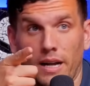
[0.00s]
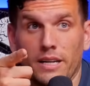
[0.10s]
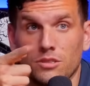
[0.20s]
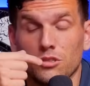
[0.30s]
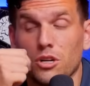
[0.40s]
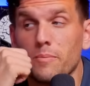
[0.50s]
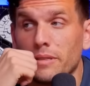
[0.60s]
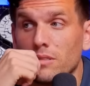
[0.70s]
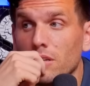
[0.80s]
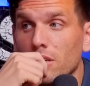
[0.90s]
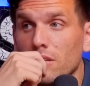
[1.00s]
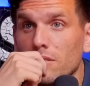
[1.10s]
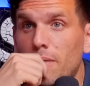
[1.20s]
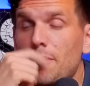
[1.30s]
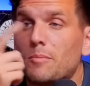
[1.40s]
I guess the Germans.
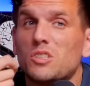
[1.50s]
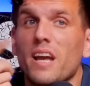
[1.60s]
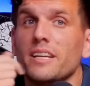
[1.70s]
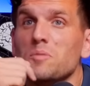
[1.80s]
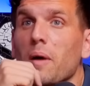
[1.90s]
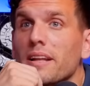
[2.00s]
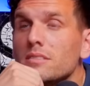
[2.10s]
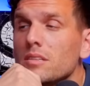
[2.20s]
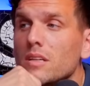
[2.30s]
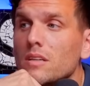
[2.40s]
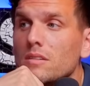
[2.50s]
Maybe Mercedes-Benz.